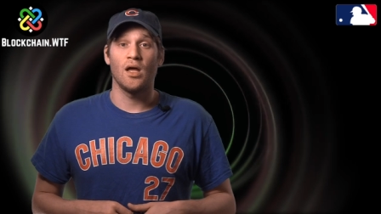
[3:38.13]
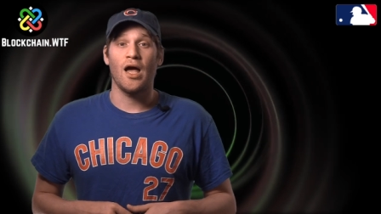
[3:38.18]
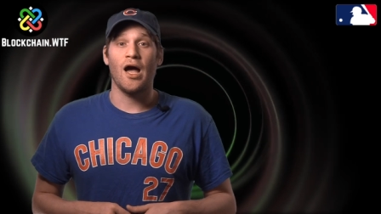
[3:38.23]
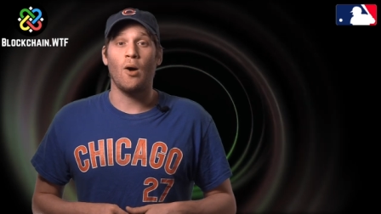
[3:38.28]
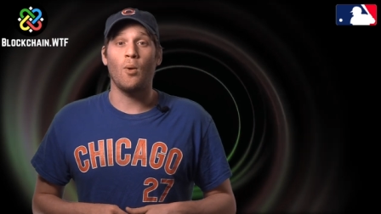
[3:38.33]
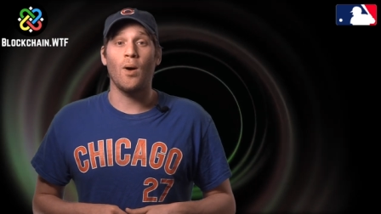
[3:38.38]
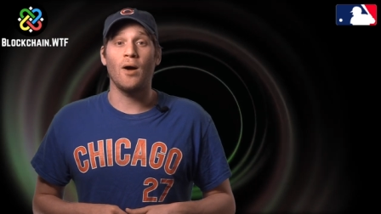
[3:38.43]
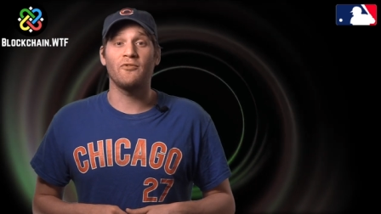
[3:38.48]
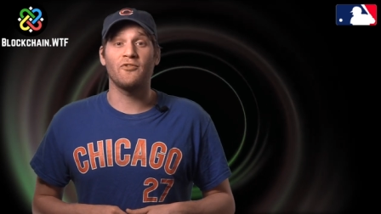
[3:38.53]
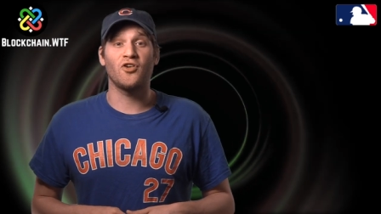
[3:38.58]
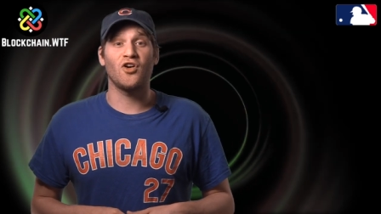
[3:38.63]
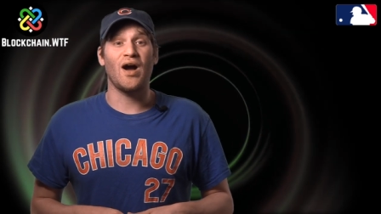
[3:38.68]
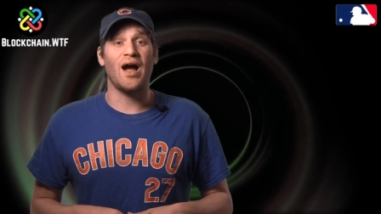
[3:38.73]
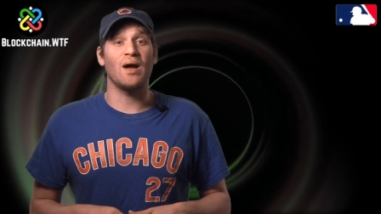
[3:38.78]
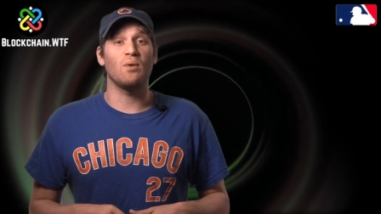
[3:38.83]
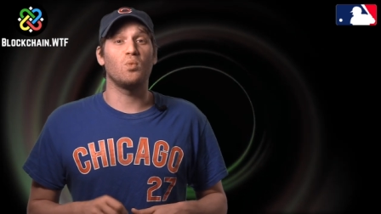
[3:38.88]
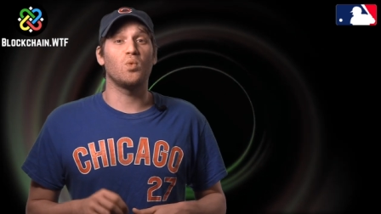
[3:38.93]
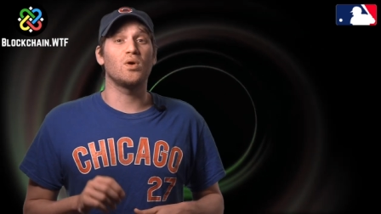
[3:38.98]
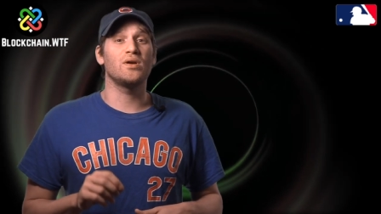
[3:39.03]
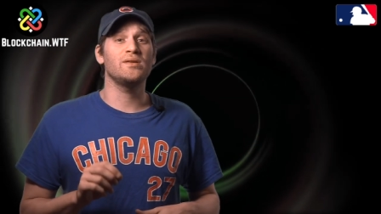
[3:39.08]
However, I
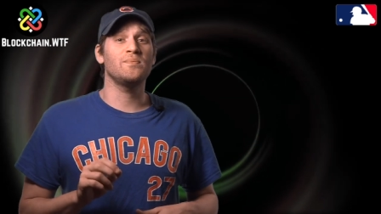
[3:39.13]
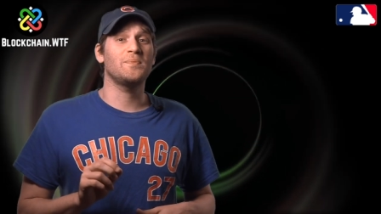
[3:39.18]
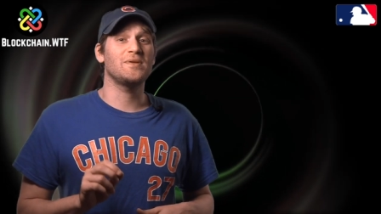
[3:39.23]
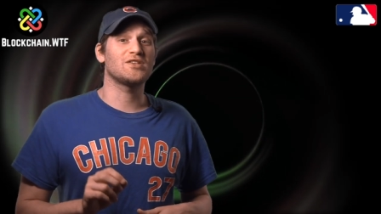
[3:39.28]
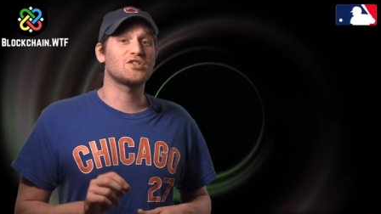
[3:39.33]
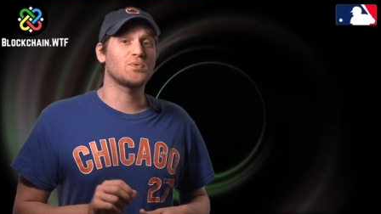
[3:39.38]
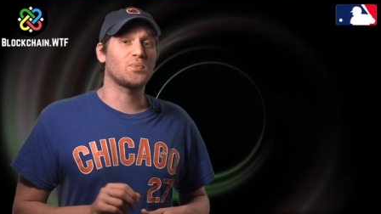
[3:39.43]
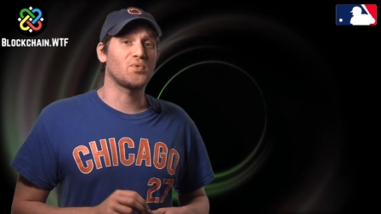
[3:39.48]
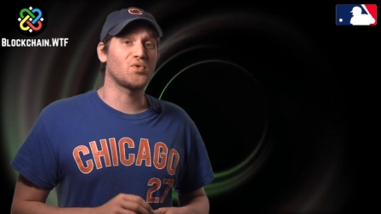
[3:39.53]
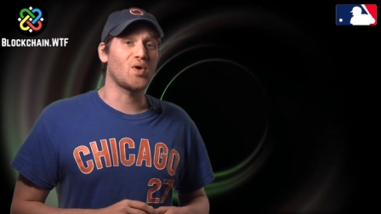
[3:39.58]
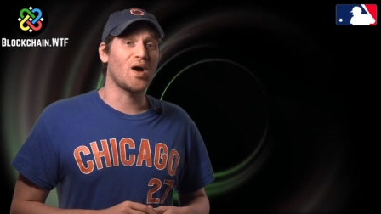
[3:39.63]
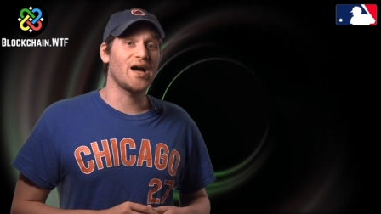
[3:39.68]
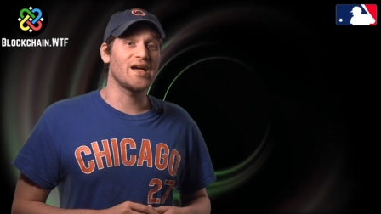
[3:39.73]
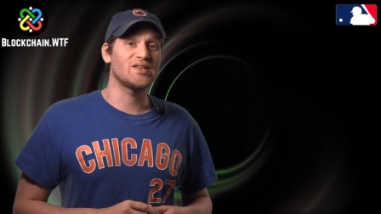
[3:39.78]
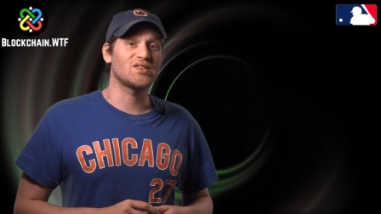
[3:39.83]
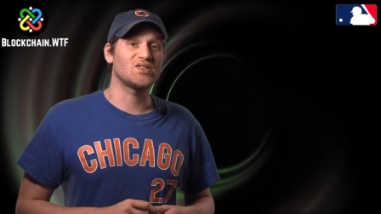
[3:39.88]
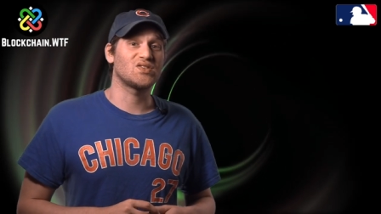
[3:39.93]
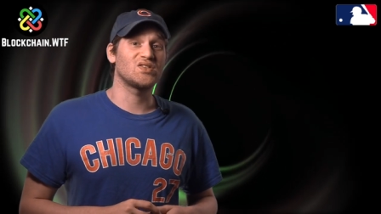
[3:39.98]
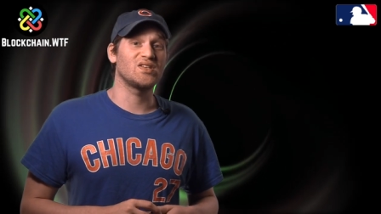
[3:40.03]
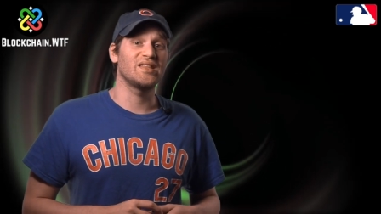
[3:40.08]
wouldn't be
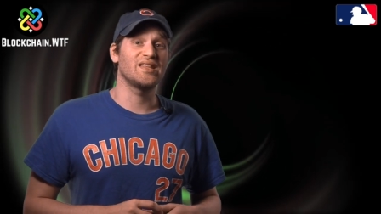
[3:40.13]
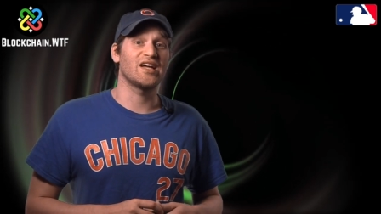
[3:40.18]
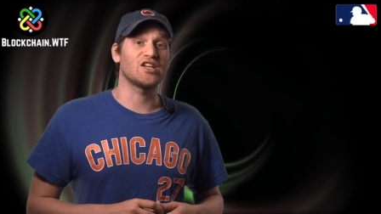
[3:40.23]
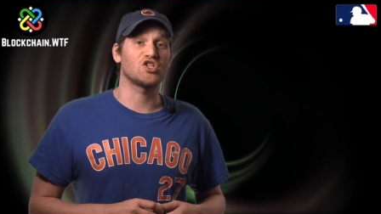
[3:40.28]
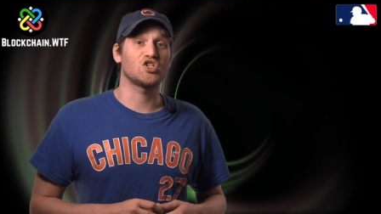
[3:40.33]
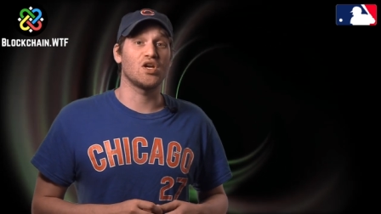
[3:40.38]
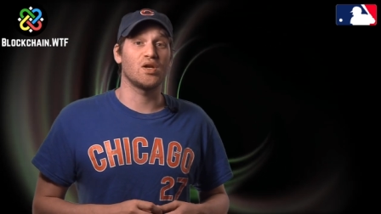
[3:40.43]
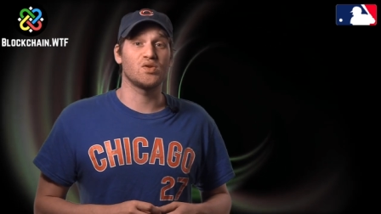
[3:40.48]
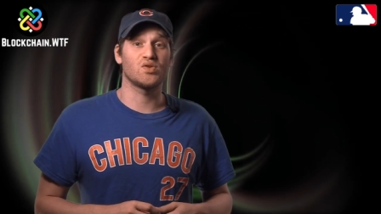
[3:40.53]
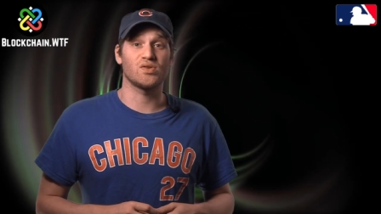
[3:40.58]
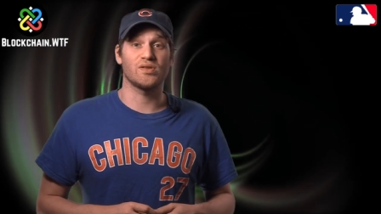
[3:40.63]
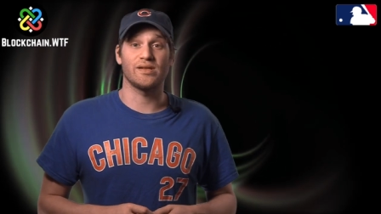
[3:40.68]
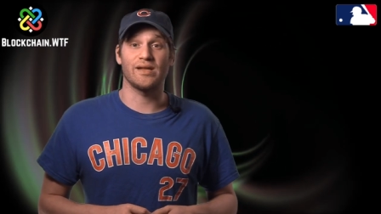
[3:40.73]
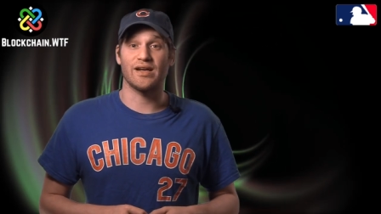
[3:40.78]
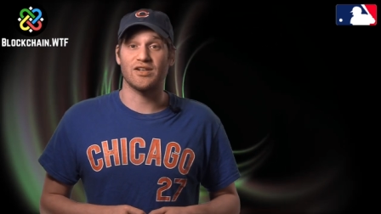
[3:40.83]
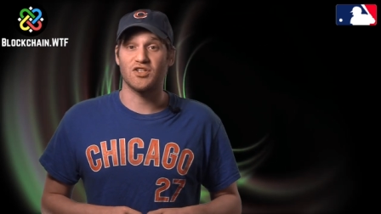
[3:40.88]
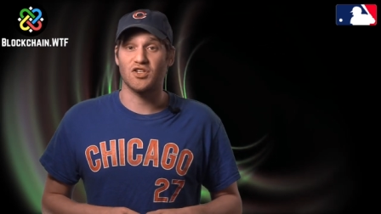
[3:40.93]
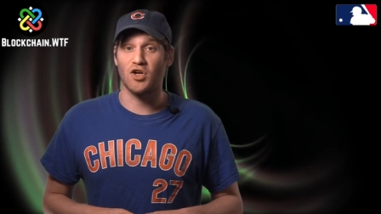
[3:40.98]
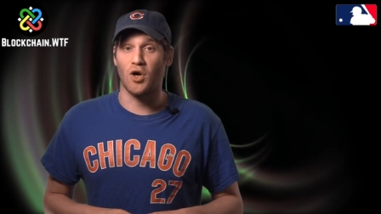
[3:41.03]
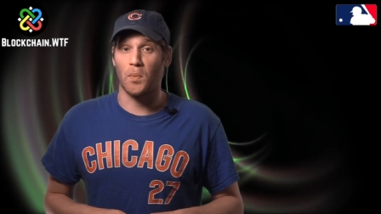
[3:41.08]
surprised to see that change in the
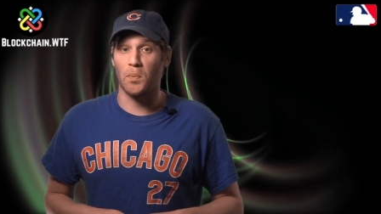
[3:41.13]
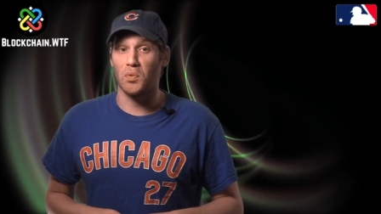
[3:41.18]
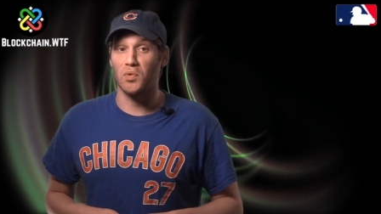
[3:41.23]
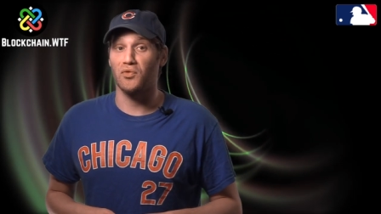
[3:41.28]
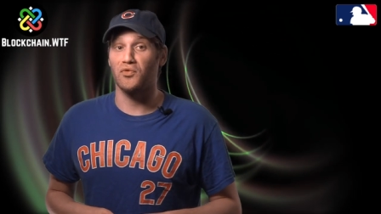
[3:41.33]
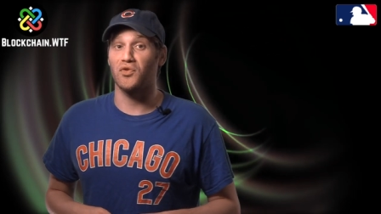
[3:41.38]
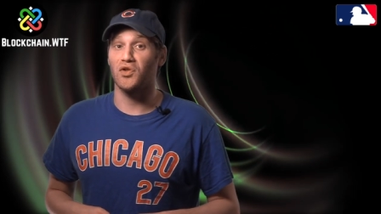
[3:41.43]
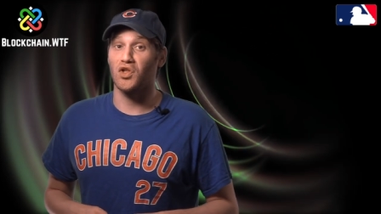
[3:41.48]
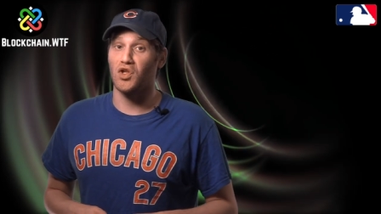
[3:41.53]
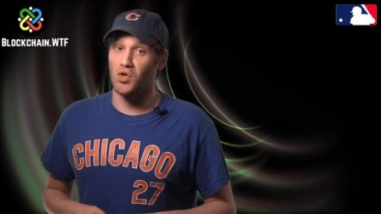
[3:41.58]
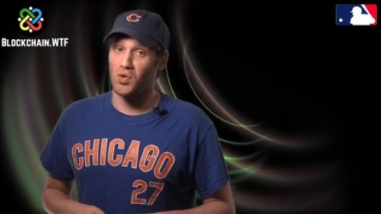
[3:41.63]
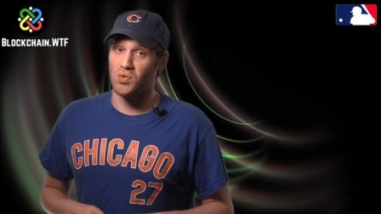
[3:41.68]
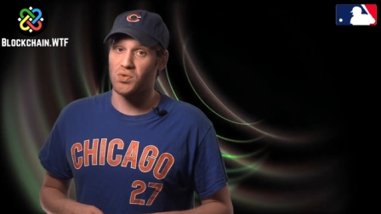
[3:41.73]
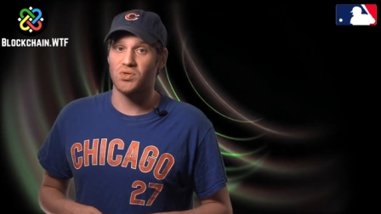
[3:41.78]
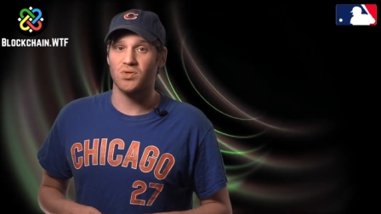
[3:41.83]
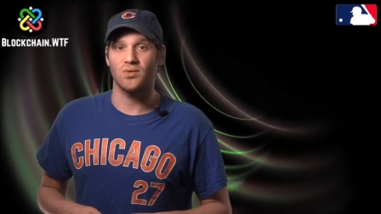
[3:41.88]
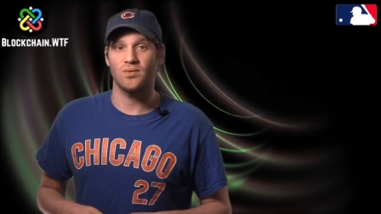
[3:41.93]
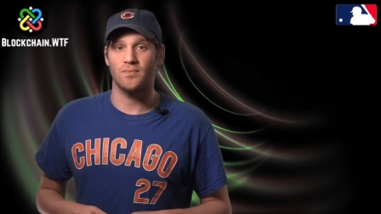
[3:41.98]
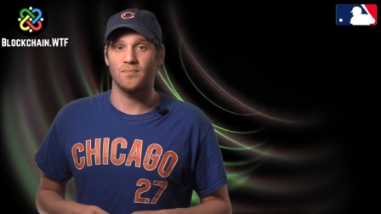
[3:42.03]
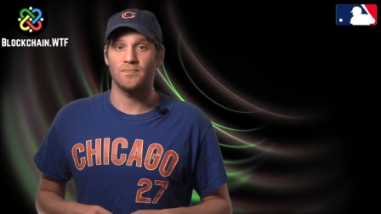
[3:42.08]
next couple of years